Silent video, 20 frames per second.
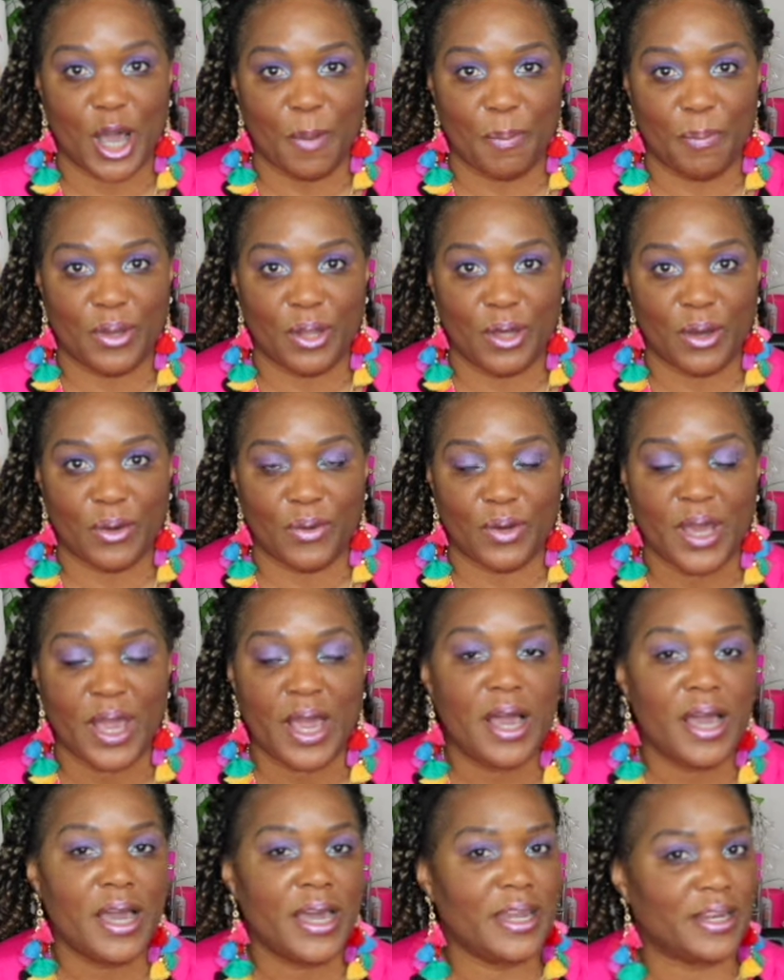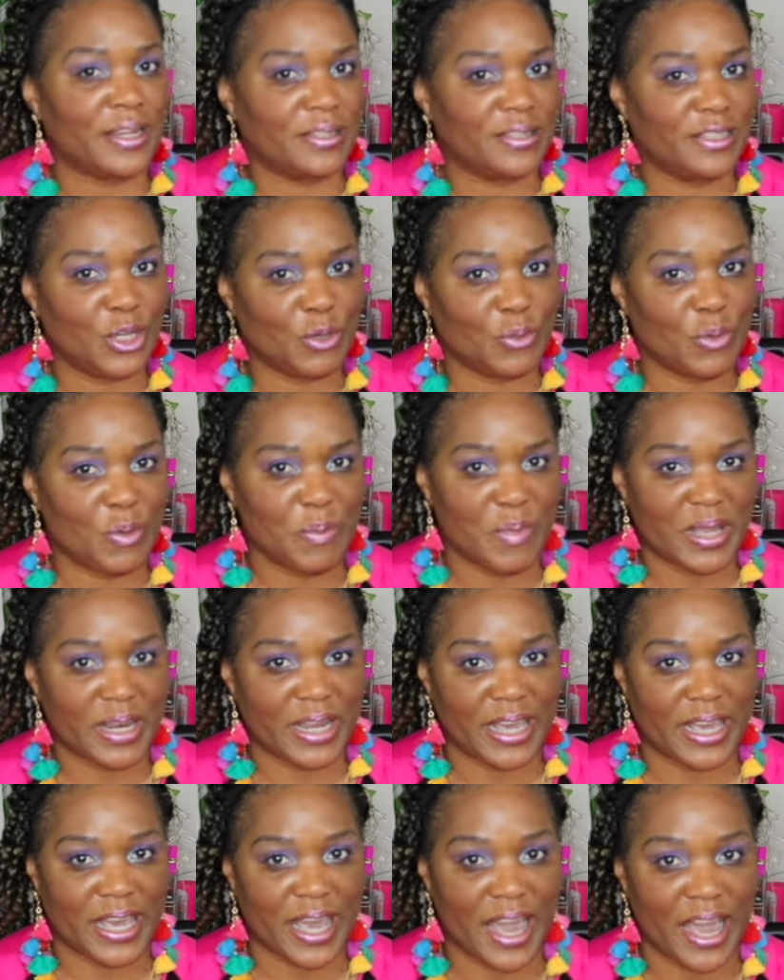I upload. And until we meet
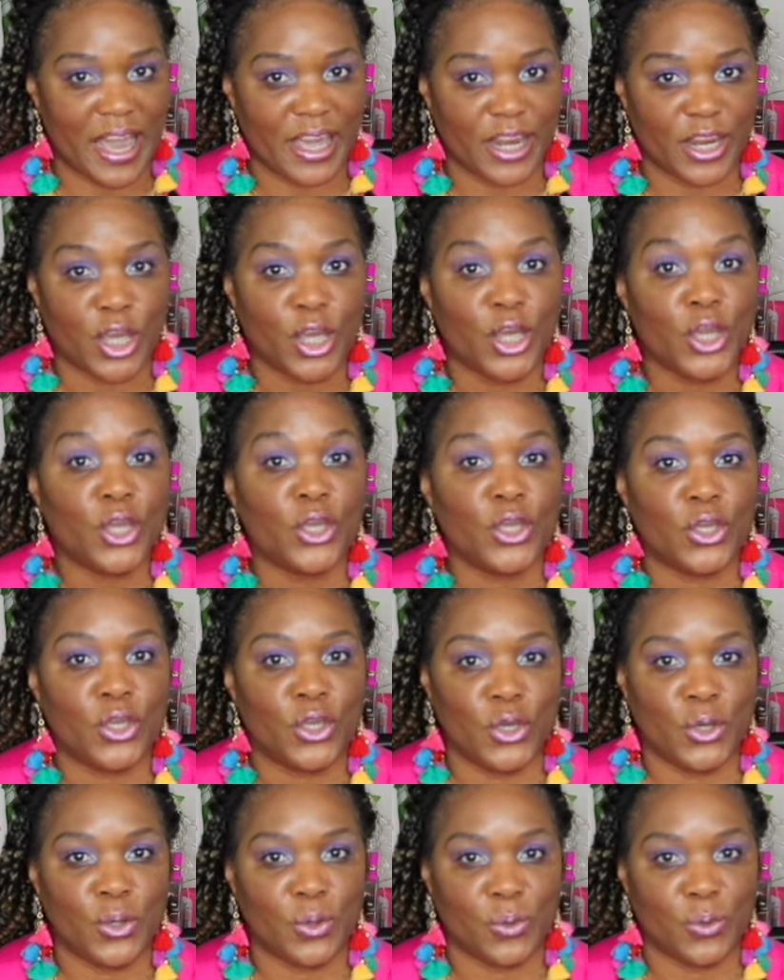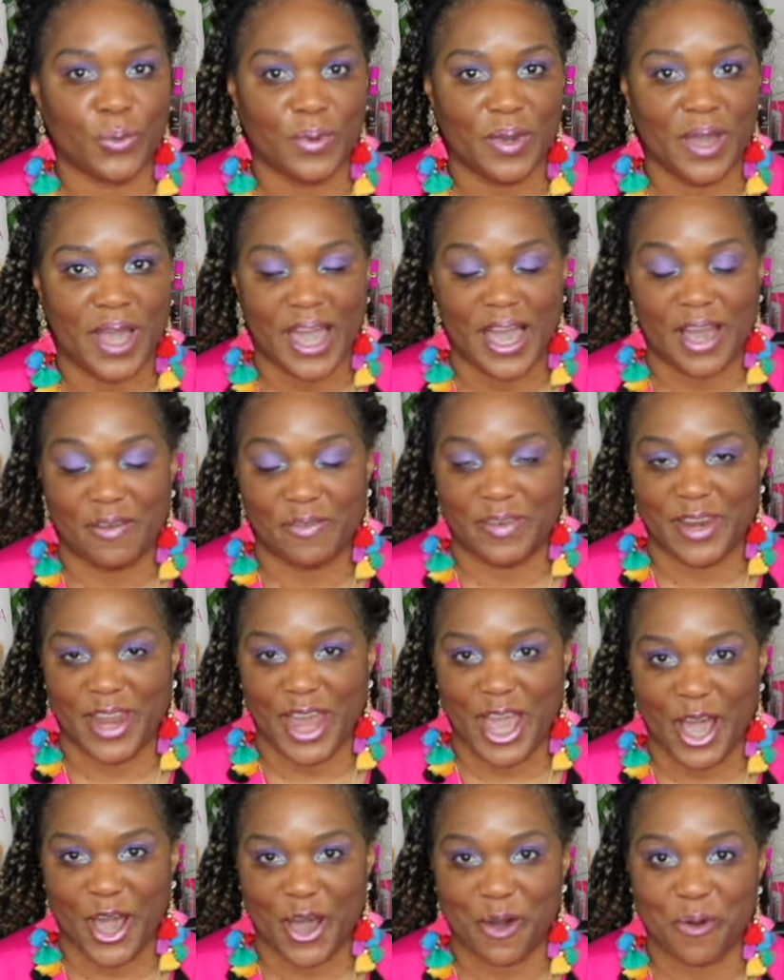again, you have
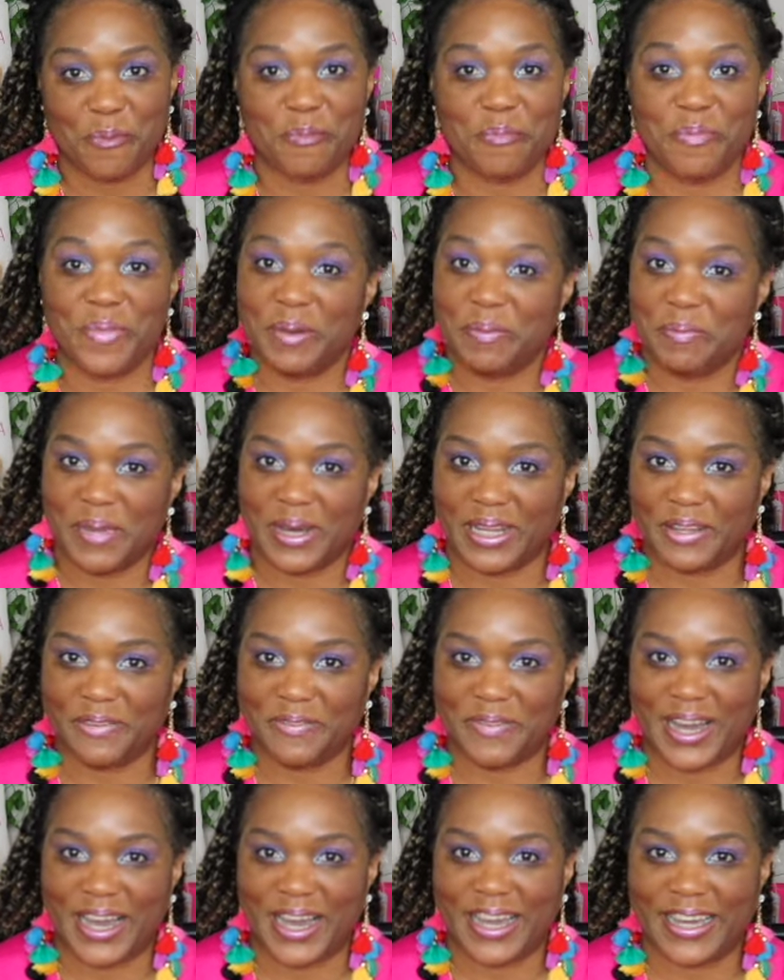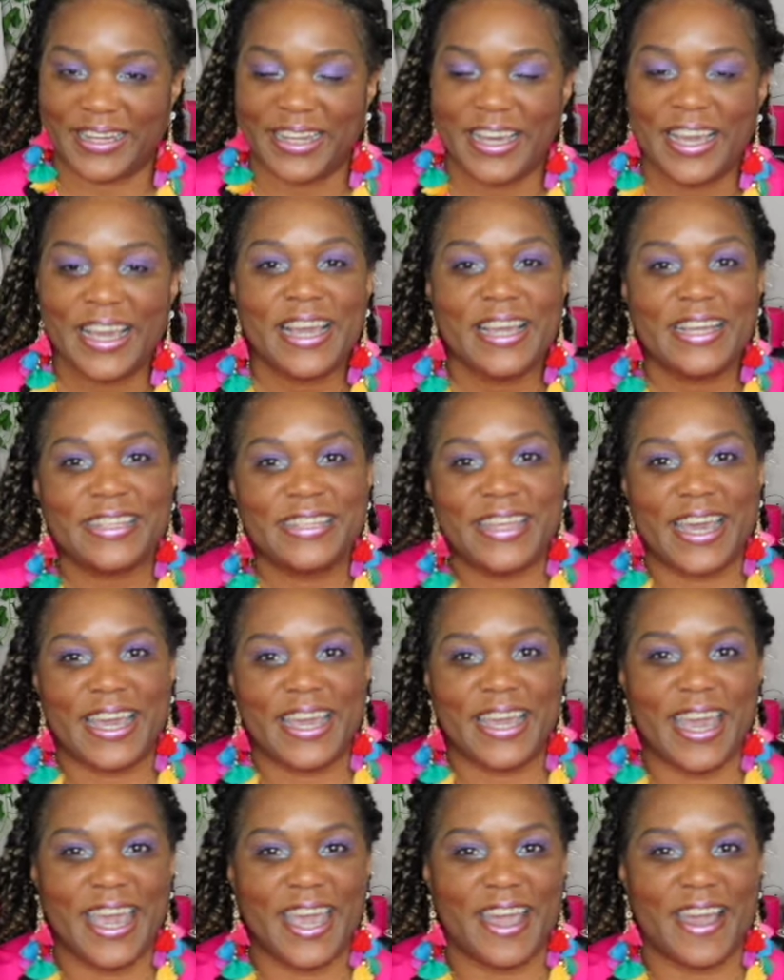now been bellafied.
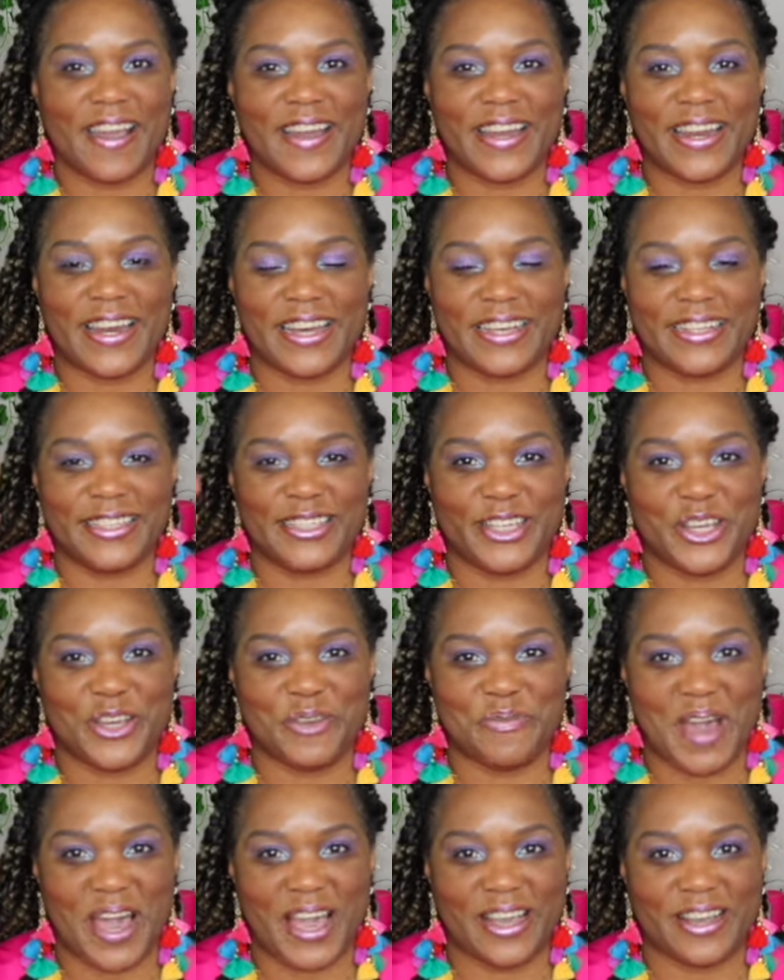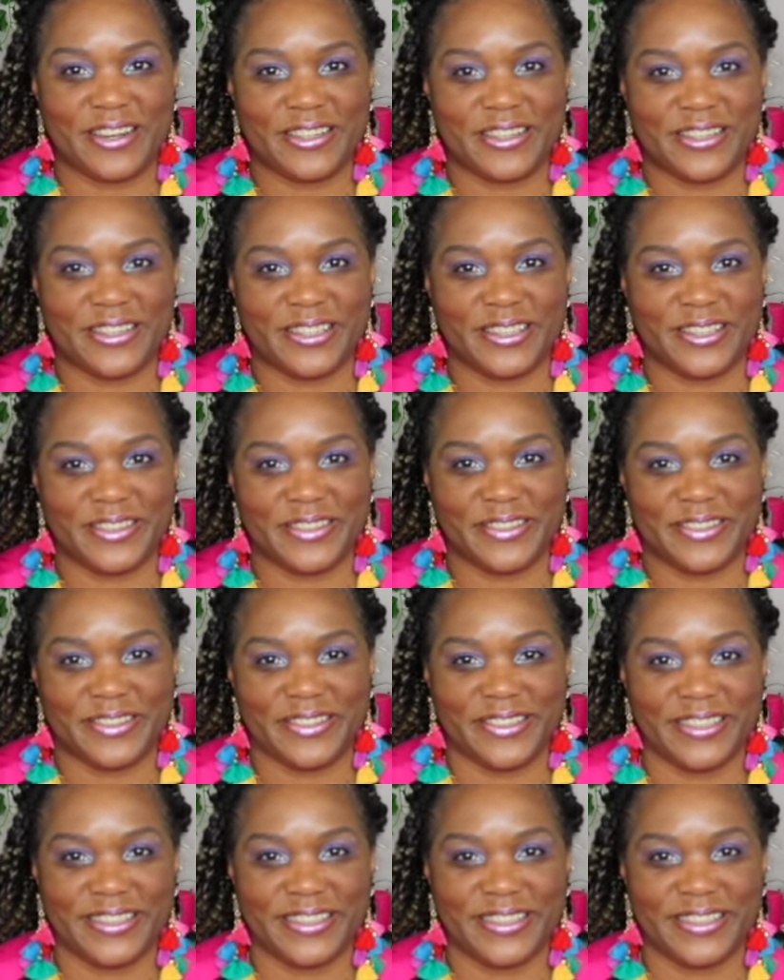Take care and I'll see you back here soon.